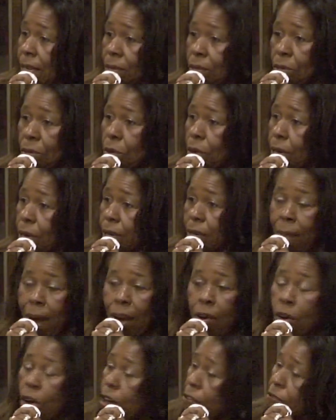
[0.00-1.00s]
And I always
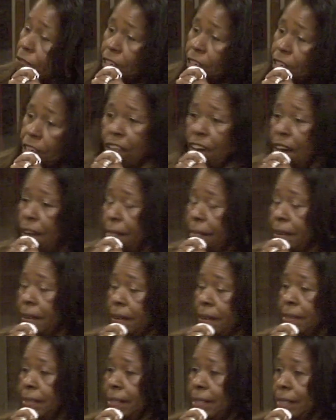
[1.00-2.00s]
tell the Lord, if my
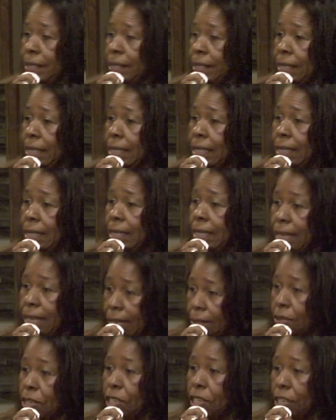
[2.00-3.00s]
earthly father
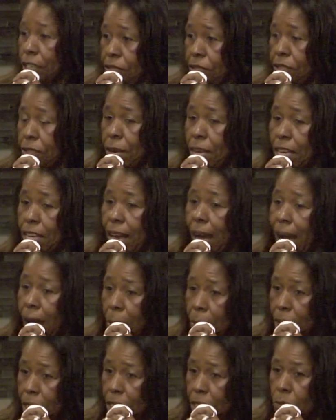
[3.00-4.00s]
did
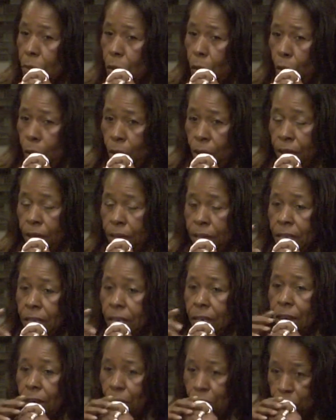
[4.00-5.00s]
good for me, how much
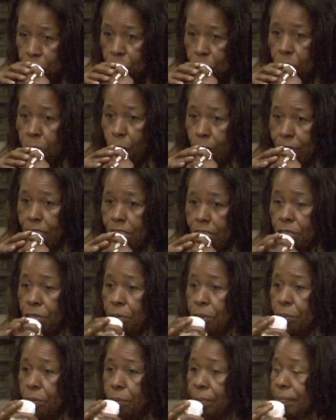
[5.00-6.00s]
more? are
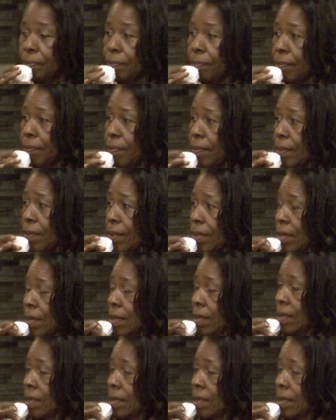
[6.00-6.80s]
you going to do?